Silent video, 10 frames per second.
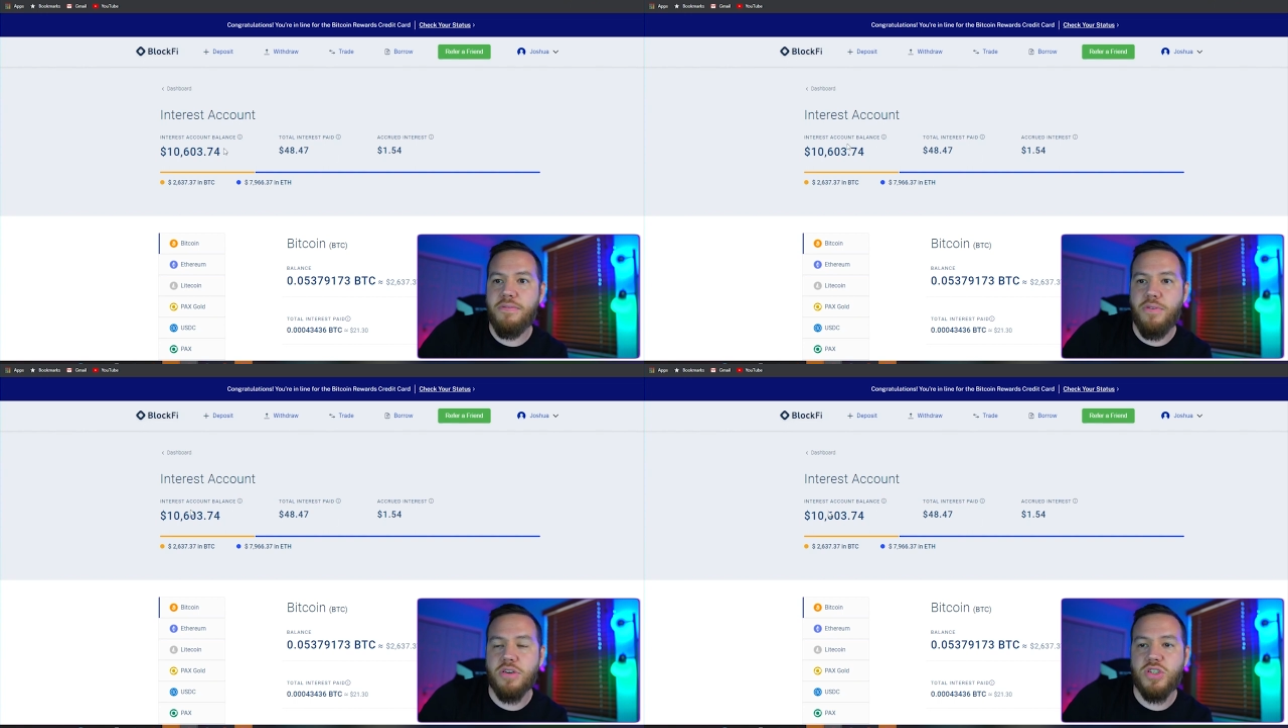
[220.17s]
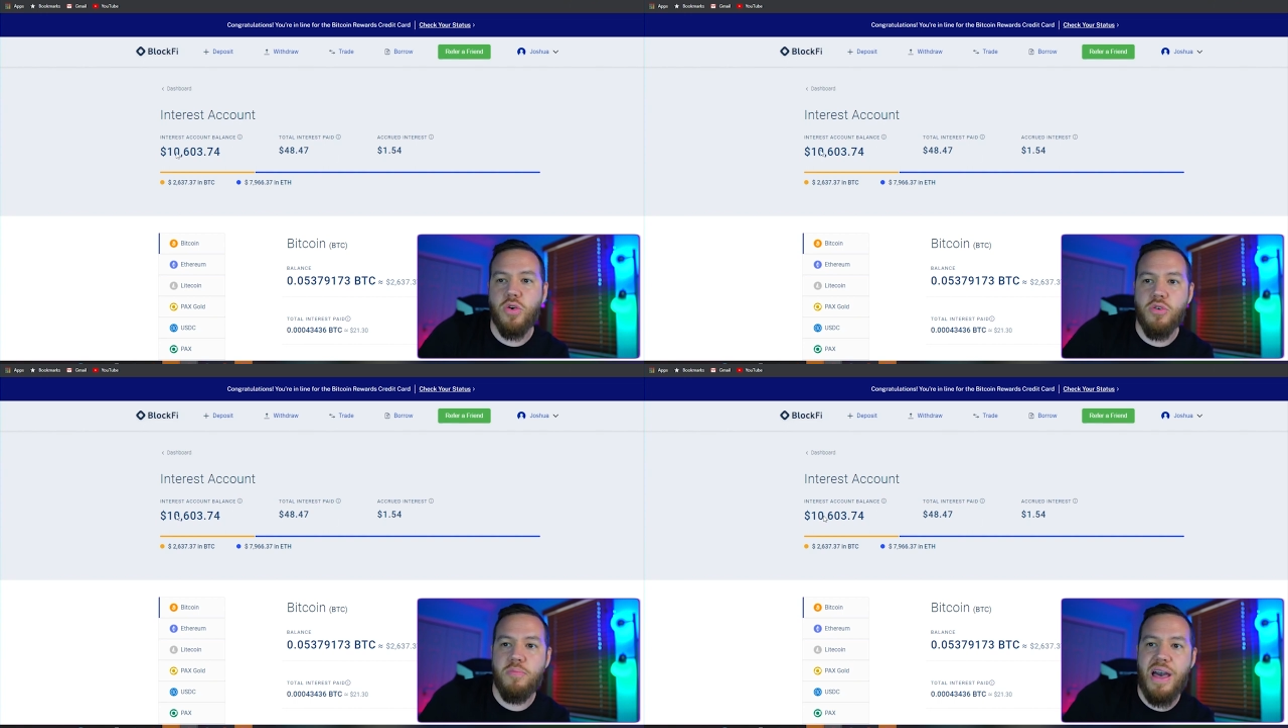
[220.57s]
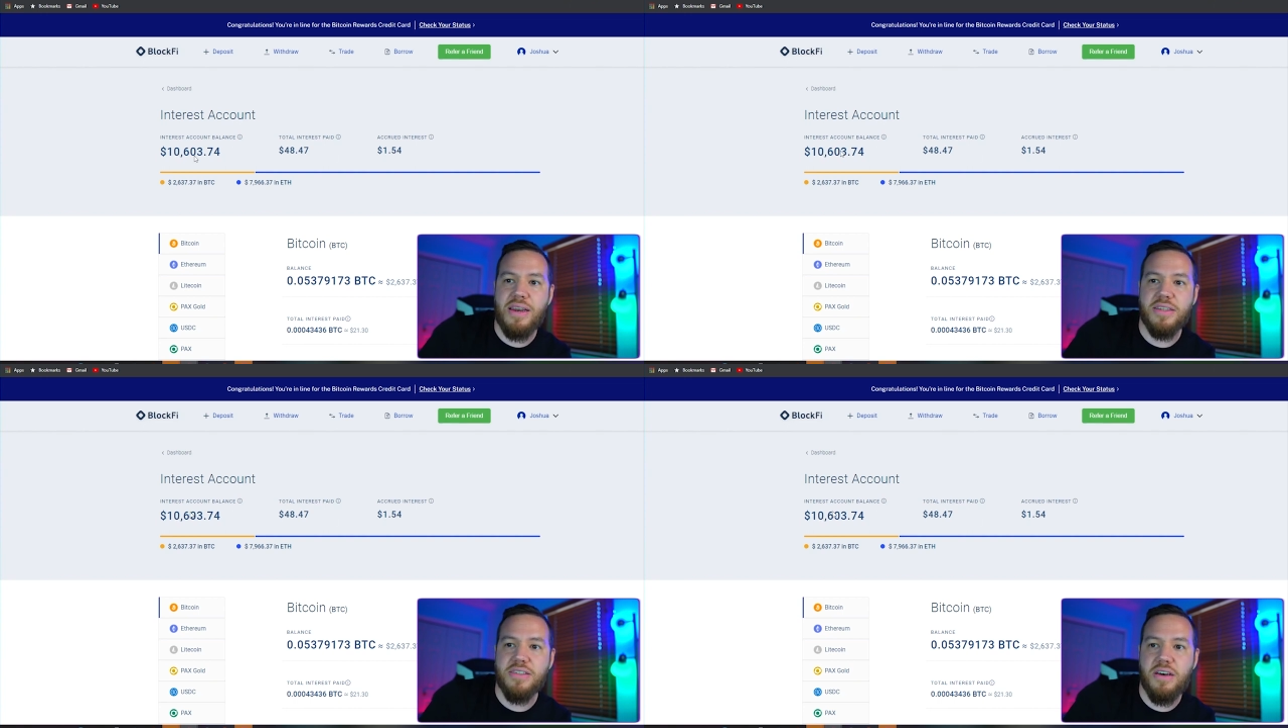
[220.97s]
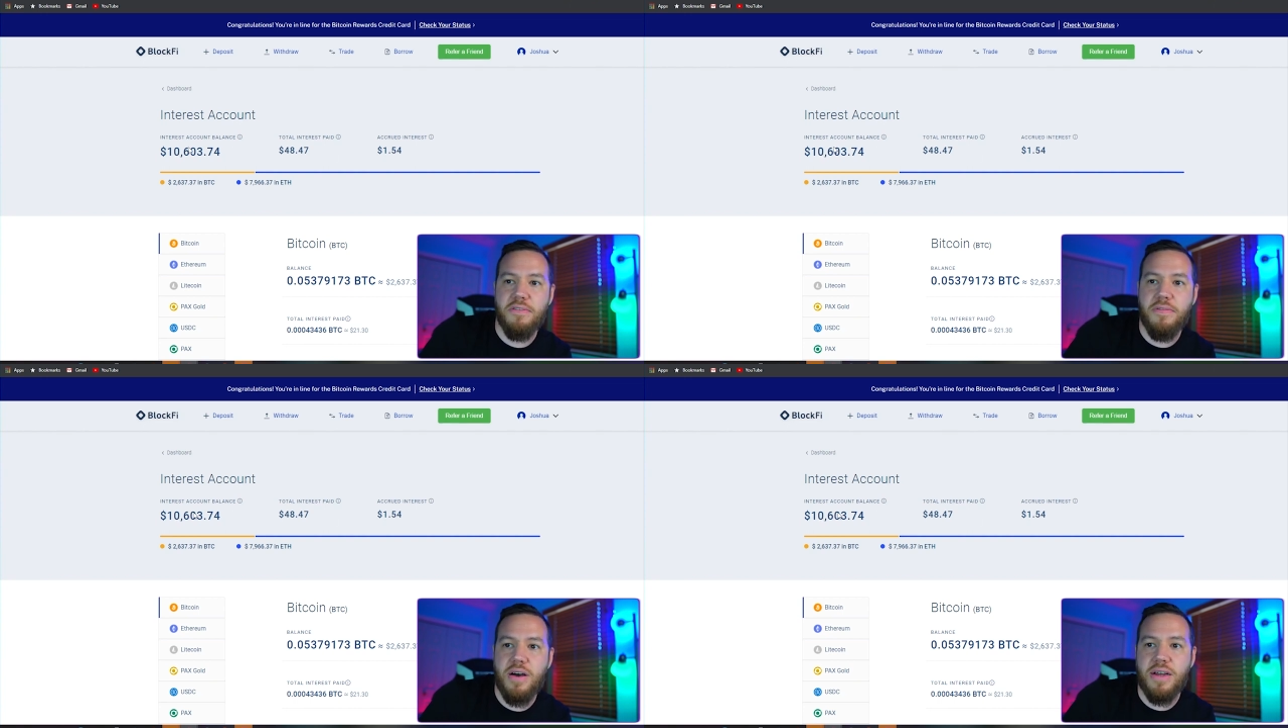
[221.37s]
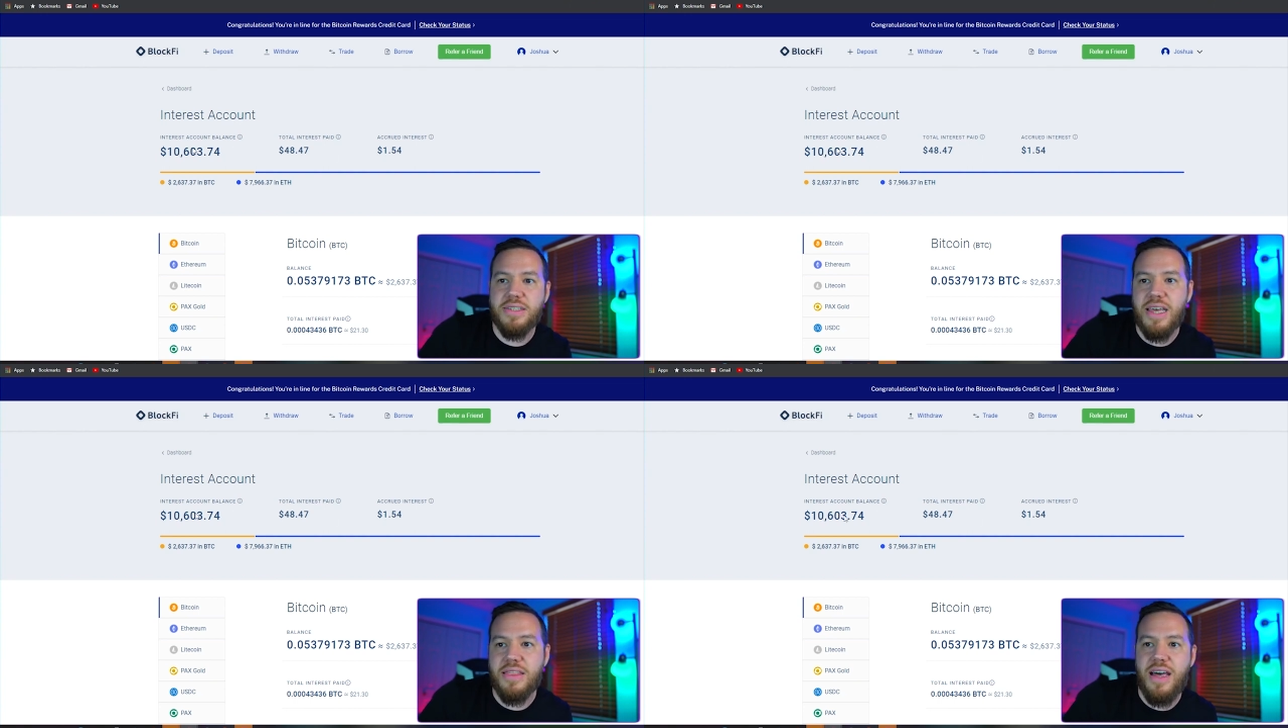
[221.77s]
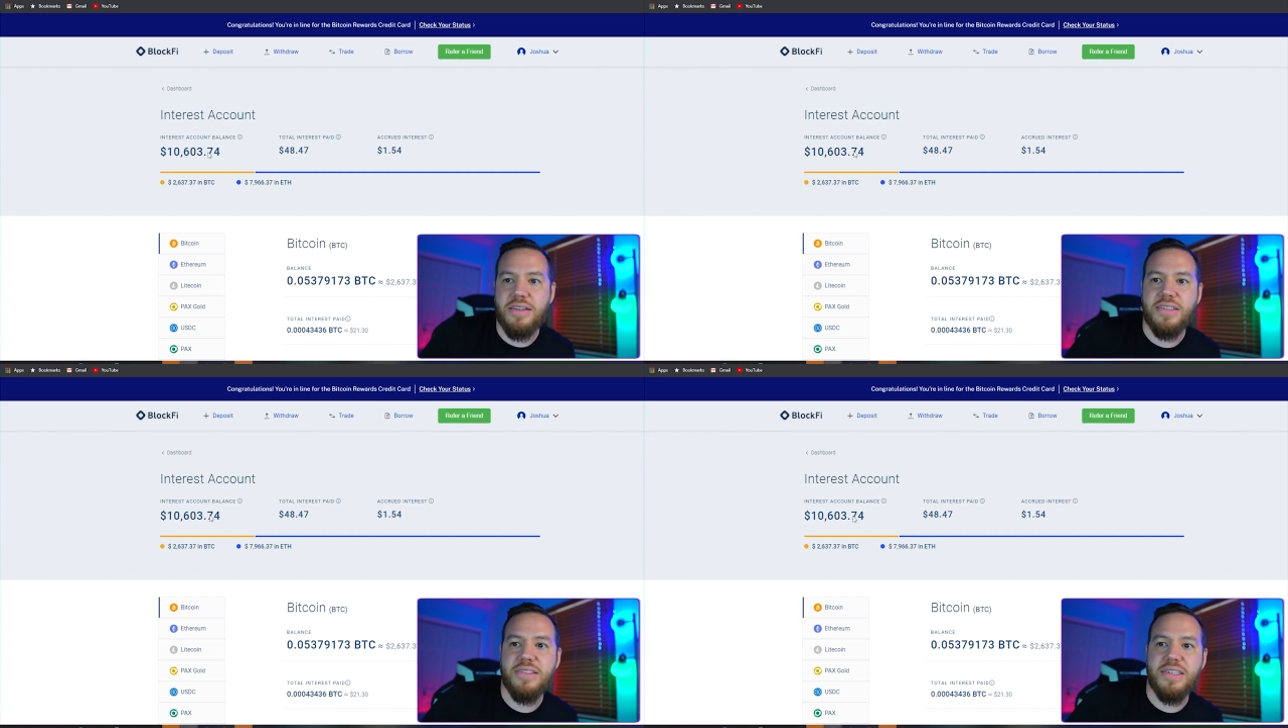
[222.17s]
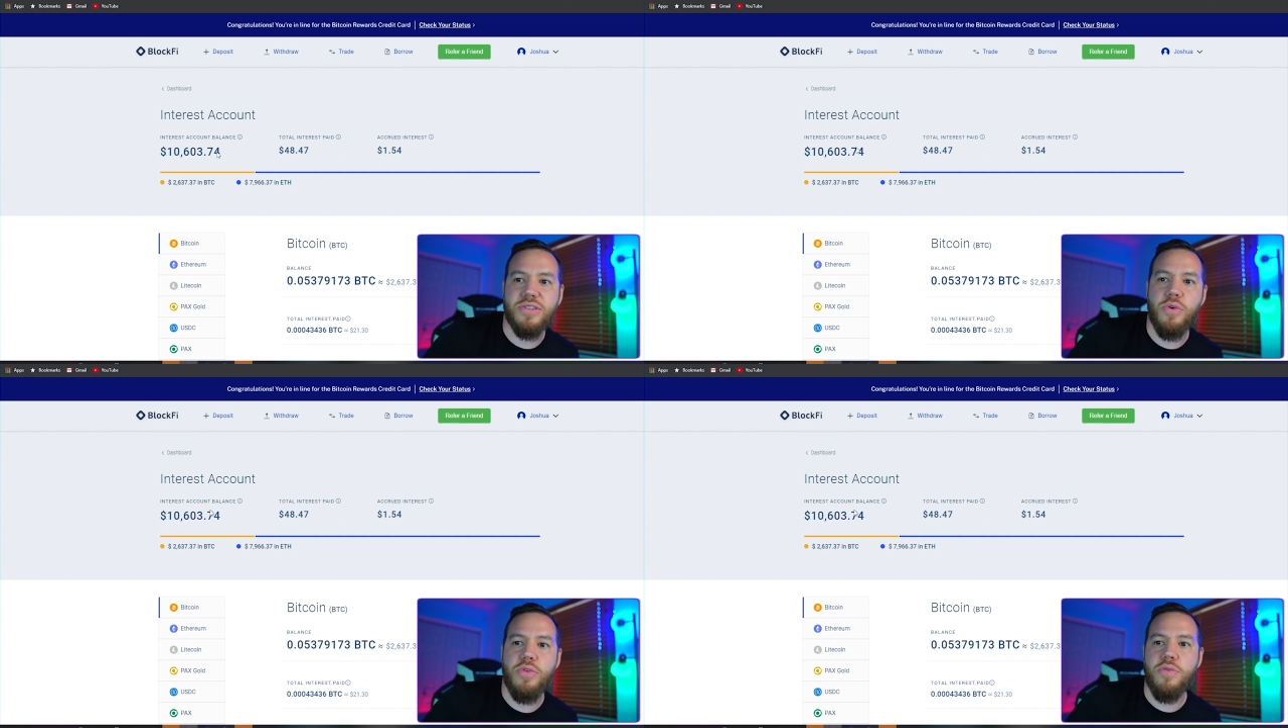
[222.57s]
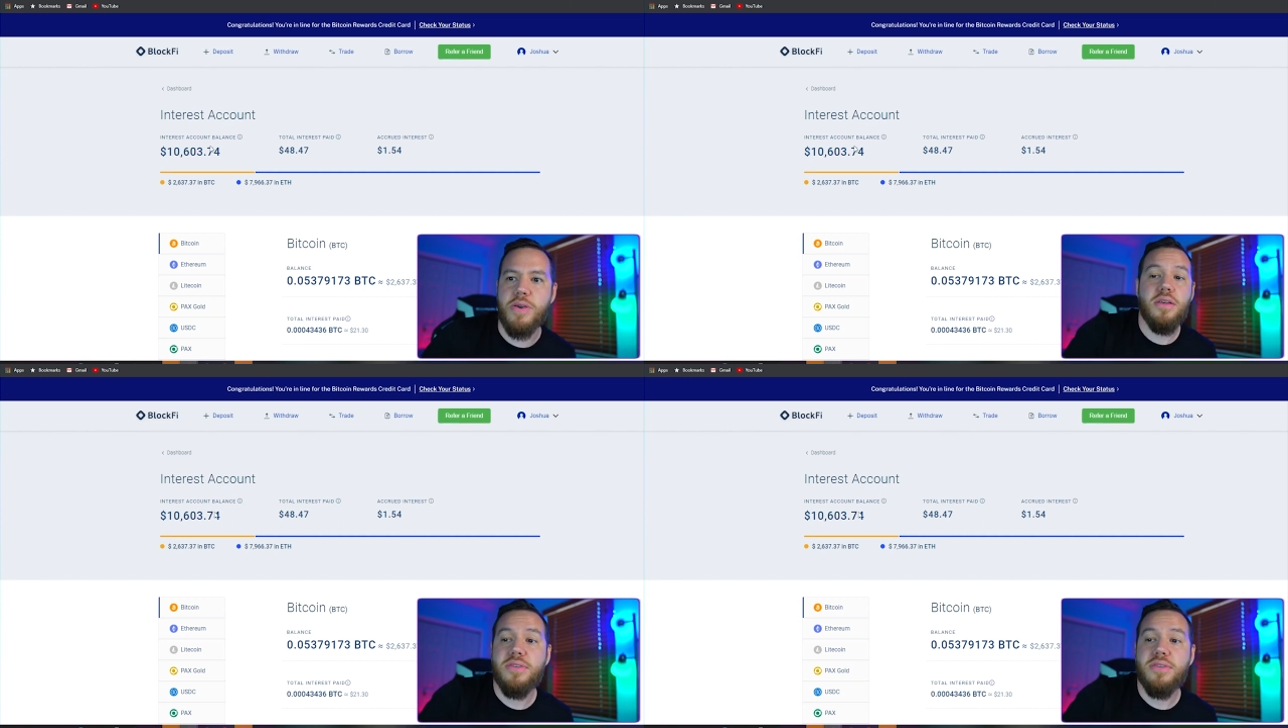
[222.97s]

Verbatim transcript: For a total balance of $10,603.